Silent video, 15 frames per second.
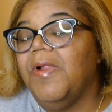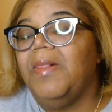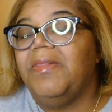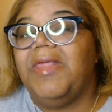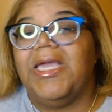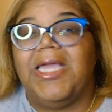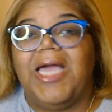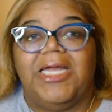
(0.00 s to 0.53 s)

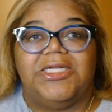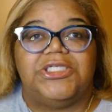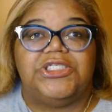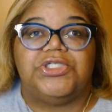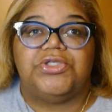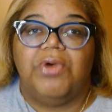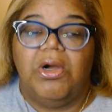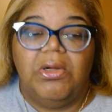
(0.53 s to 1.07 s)
They got a
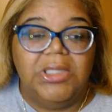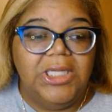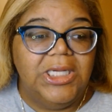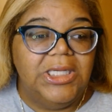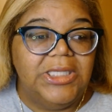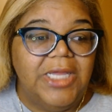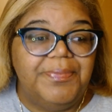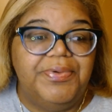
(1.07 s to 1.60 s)

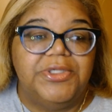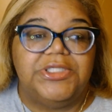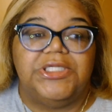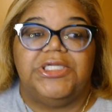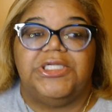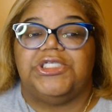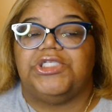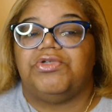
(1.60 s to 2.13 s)
stroller. They pushing
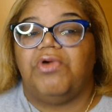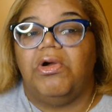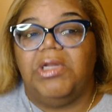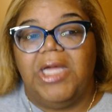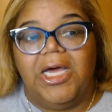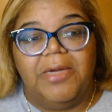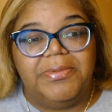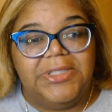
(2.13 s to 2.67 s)
the stroller
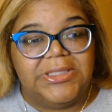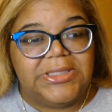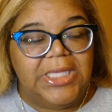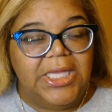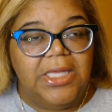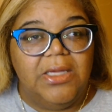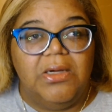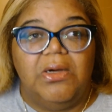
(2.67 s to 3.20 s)
up this
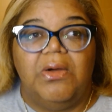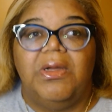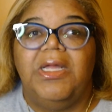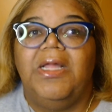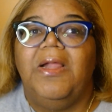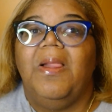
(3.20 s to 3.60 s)
hill.